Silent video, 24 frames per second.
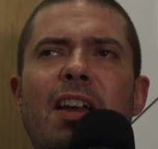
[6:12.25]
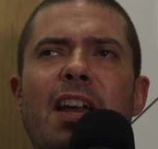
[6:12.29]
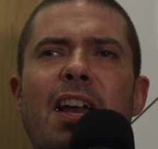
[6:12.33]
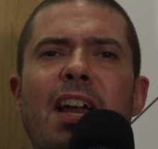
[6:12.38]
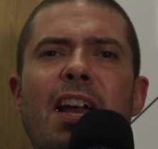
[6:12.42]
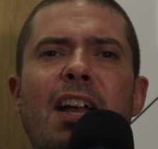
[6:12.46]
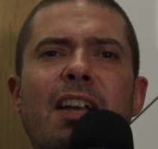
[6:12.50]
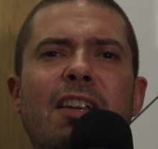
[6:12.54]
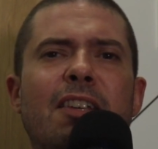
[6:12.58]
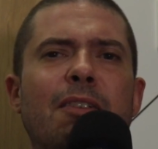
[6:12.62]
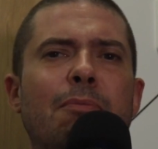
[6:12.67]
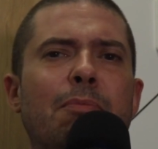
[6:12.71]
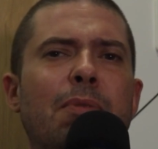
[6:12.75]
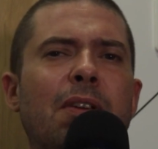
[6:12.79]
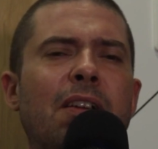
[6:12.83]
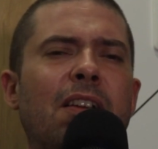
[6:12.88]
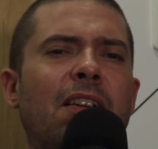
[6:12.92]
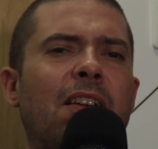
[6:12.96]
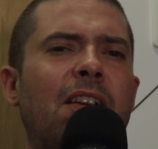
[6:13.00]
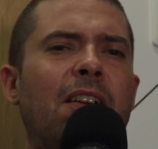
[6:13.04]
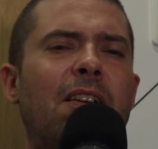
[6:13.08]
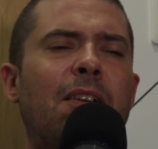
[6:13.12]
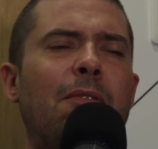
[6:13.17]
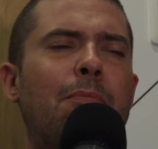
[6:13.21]
acts a
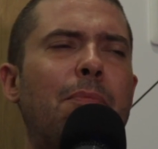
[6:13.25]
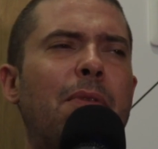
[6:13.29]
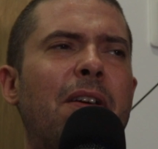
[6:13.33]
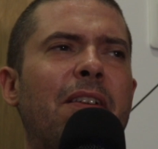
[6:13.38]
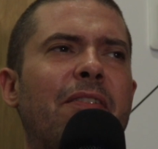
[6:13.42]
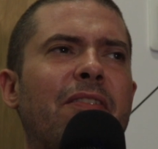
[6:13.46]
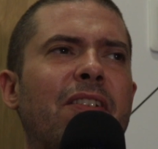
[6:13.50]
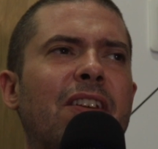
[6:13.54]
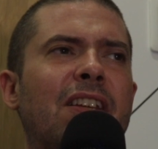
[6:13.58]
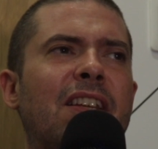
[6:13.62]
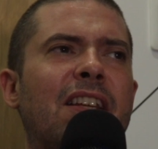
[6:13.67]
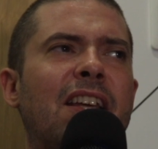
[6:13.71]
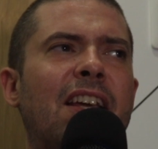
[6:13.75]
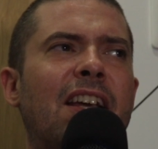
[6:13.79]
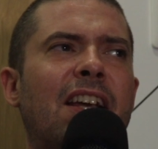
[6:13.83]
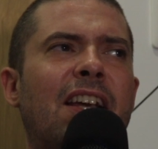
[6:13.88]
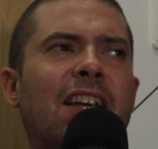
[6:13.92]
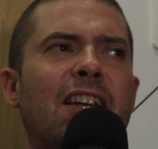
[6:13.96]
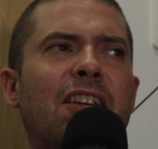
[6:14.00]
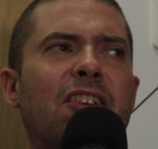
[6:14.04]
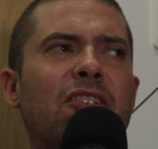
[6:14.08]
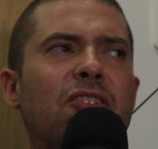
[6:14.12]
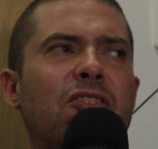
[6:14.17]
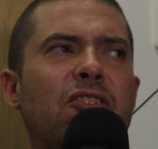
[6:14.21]
bit of a
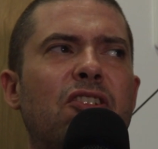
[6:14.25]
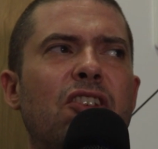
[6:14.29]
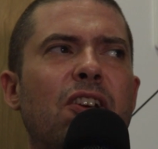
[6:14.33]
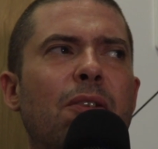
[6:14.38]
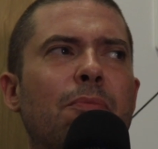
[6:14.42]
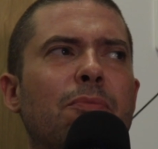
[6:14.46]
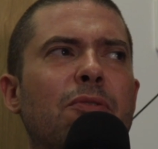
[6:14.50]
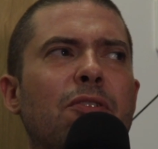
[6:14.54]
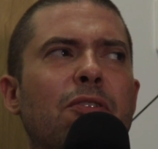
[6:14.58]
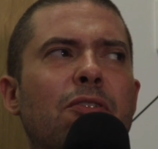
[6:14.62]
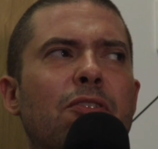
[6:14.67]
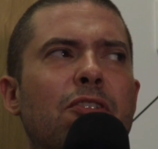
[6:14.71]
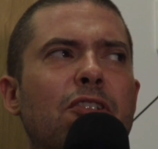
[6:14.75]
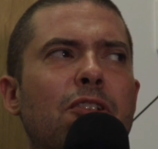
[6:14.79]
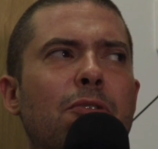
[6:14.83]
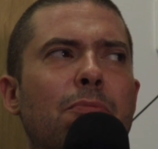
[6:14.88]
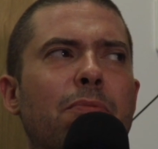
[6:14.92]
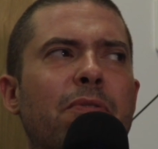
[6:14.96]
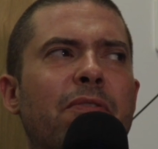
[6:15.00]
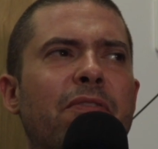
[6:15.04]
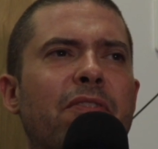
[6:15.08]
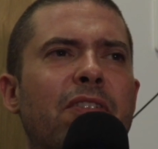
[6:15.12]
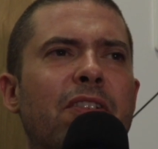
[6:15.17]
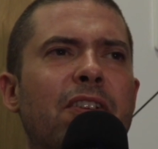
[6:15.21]
dick, and jumps on
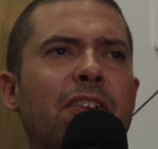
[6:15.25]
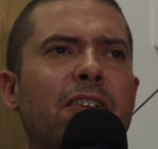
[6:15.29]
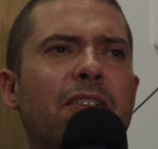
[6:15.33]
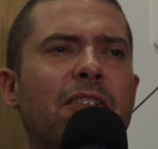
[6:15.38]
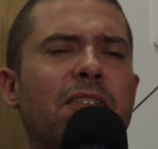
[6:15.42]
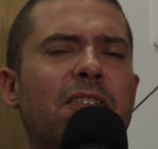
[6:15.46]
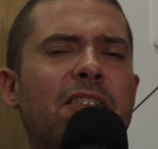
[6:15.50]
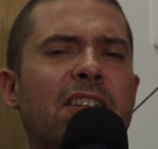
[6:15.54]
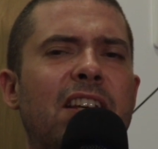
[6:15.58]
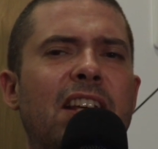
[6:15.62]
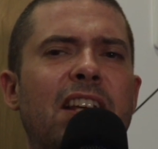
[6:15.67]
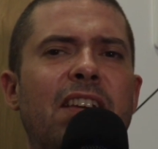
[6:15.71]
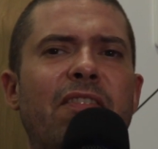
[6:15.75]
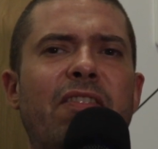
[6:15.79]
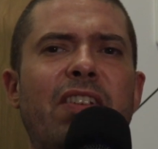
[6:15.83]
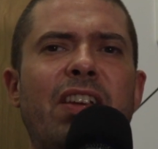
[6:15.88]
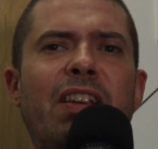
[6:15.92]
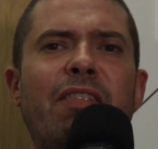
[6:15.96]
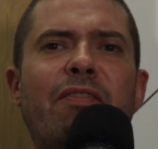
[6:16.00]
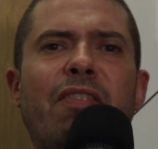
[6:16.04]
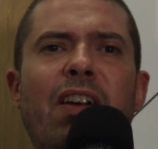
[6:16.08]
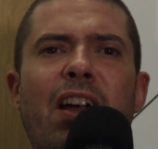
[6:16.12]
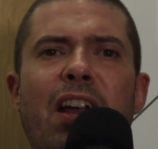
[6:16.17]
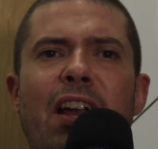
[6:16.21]
top of a
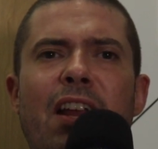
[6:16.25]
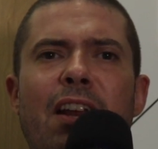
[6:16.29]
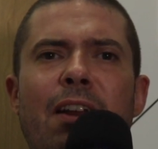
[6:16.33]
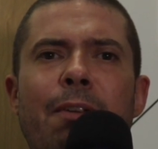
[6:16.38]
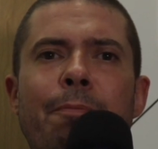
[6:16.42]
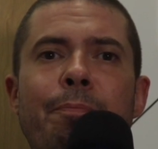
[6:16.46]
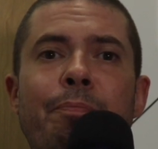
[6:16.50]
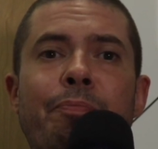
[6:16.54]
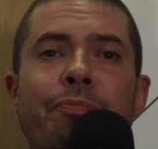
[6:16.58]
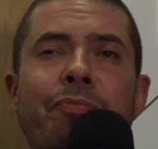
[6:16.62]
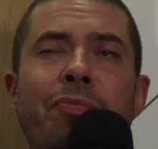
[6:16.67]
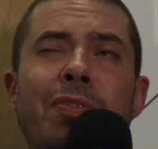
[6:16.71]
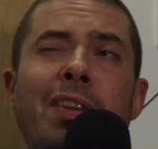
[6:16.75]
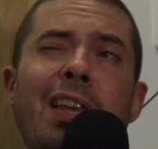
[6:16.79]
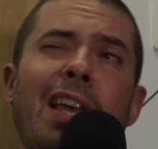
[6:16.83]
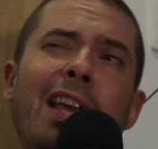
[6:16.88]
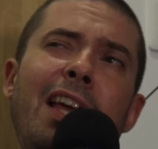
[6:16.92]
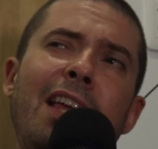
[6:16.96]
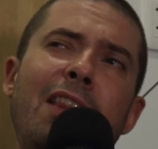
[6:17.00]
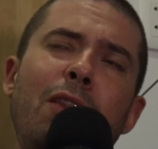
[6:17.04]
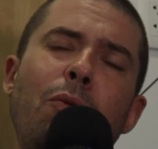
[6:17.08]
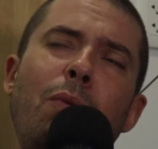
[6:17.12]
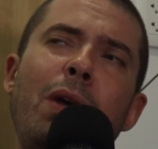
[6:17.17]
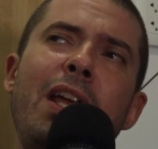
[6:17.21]
TV van.
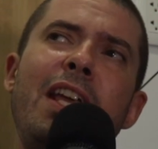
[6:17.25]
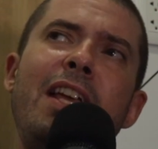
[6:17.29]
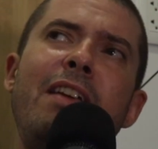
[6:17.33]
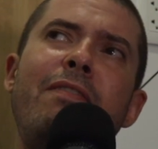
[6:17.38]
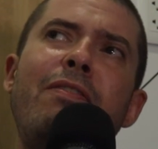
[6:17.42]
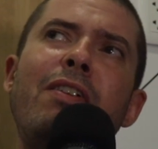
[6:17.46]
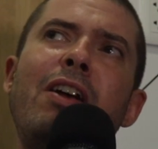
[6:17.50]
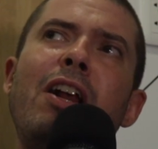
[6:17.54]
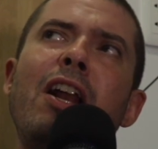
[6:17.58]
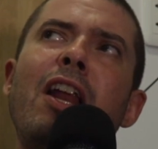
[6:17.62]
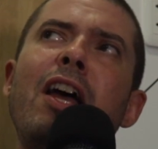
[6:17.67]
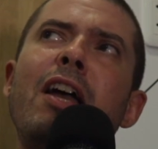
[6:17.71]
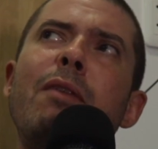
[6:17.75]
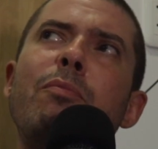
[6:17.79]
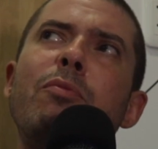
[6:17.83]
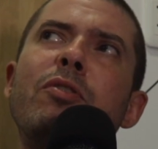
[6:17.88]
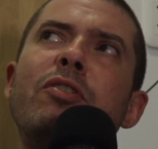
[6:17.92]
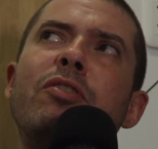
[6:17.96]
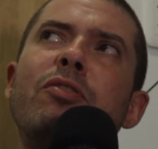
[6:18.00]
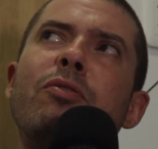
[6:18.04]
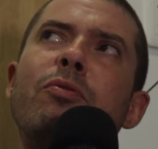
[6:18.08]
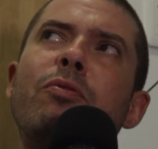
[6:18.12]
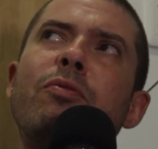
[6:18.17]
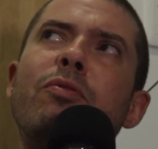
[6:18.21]
And the way Ethan Klein
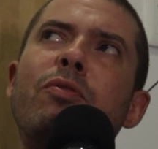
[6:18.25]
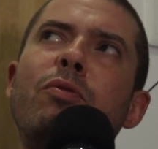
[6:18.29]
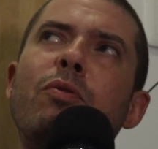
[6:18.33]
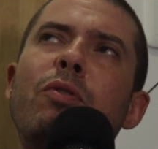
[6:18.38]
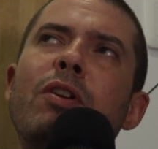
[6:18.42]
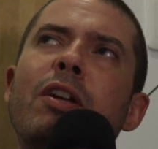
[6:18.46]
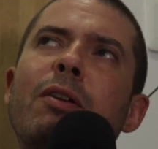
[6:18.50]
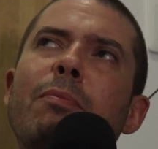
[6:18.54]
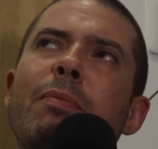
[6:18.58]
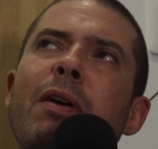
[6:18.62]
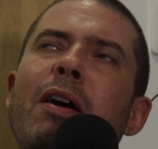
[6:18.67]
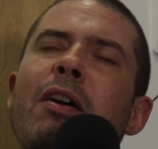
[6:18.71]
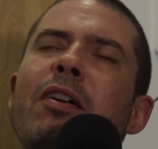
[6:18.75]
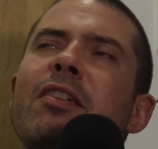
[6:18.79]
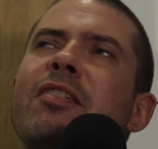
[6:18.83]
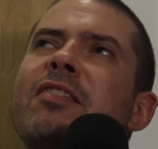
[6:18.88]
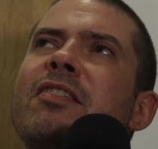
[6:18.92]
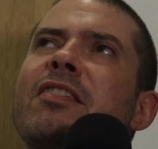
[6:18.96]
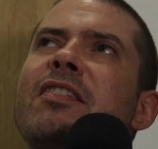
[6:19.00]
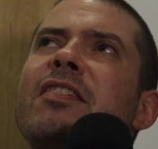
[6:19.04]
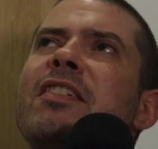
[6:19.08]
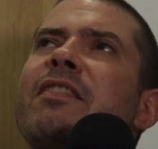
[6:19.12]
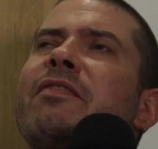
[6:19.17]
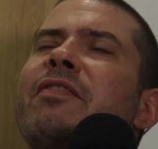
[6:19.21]
was sort of talking about it
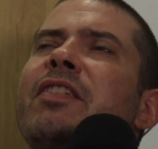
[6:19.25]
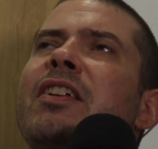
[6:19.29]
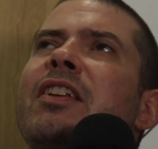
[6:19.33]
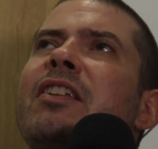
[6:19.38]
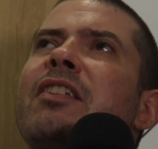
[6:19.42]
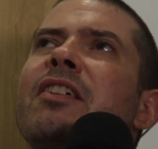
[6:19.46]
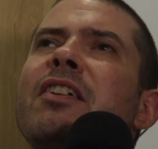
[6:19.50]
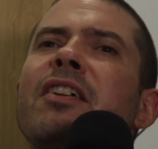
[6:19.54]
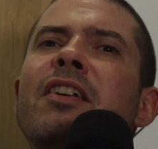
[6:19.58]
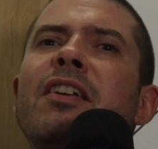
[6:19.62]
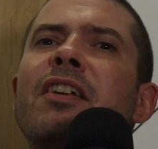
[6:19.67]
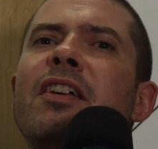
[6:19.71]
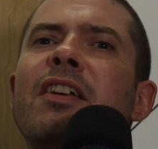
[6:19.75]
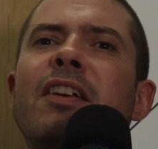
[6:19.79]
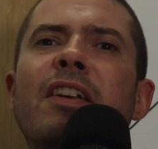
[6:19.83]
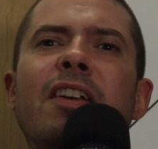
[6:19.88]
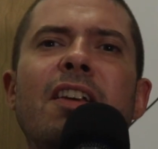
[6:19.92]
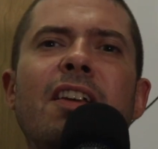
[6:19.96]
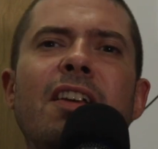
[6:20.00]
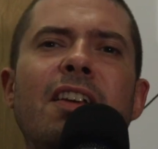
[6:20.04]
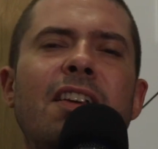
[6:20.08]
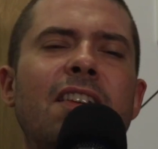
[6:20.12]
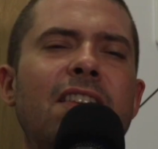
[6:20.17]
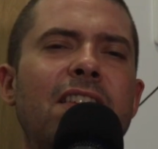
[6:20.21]
is as if he'd
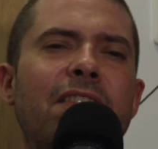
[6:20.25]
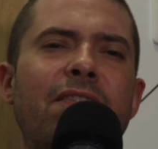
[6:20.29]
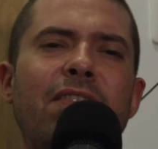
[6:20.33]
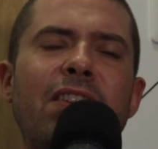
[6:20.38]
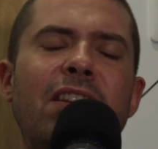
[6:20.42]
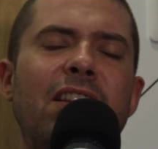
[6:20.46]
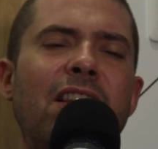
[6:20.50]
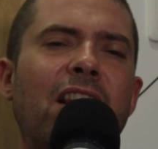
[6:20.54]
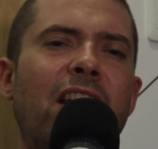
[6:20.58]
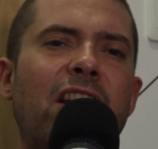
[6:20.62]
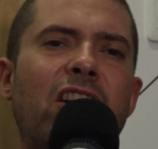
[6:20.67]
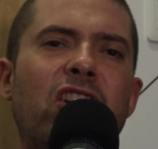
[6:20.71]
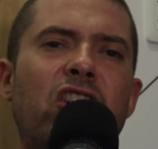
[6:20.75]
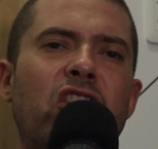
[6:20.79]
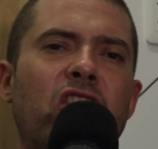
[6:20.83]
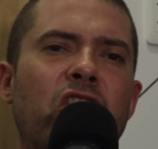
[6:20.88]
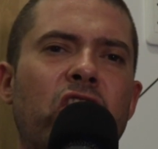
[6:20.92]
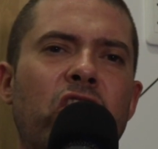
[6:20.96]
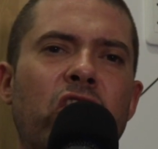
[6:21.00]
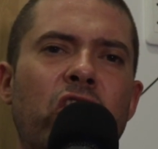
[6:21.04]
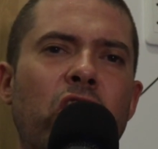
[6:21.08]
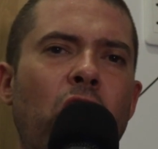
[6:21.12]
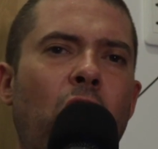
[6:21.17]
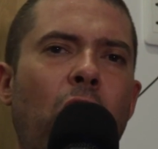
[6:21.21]
like
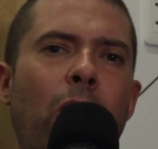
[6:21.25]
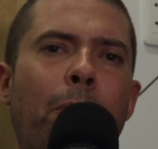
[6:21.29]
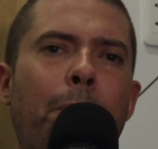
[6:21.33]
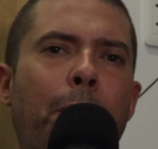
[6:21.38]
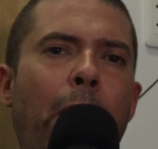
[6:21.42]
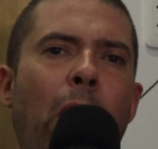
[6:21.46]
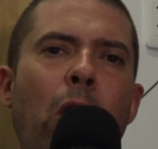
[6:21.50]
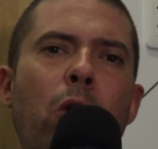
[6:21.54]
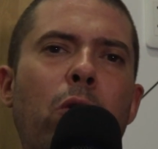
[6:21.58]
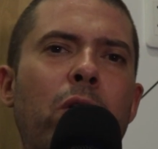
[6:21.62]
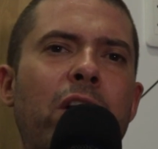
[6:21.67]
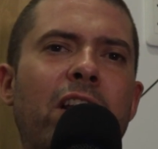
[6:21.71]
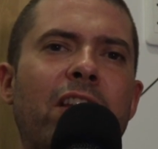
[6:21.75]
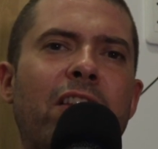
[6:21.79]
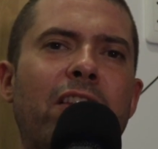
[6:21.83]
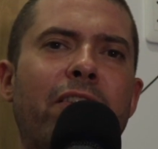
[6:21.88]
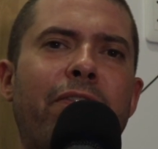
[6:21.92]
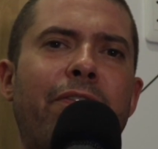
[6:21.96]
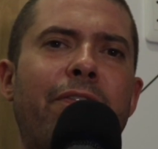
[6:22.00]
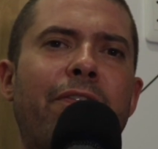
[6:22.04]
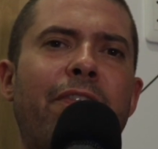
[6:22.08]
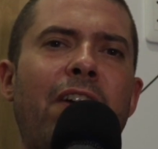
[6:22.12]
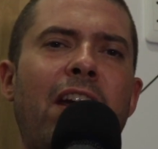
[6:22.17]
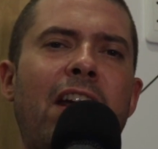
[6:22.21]
shot a pony in the
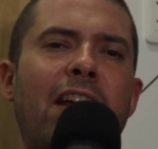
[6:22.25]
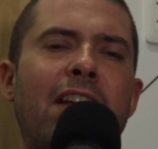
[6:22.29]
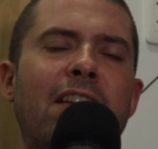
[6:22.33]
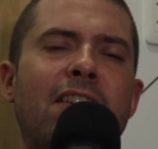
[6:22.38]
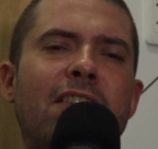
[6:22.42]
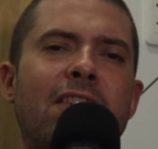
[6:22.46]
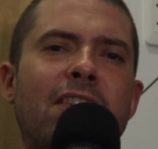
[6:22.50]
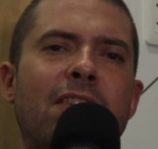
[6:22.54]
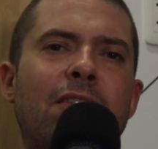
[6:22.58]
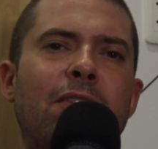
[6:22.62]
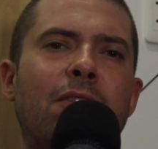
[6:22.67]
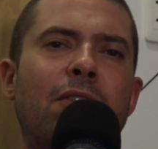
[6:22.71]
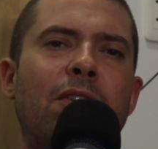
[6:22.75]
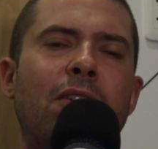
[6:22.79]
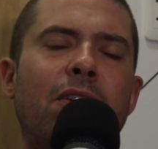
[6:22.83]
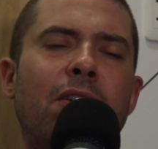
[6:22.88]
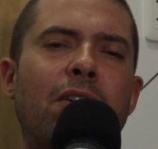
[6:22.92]
face.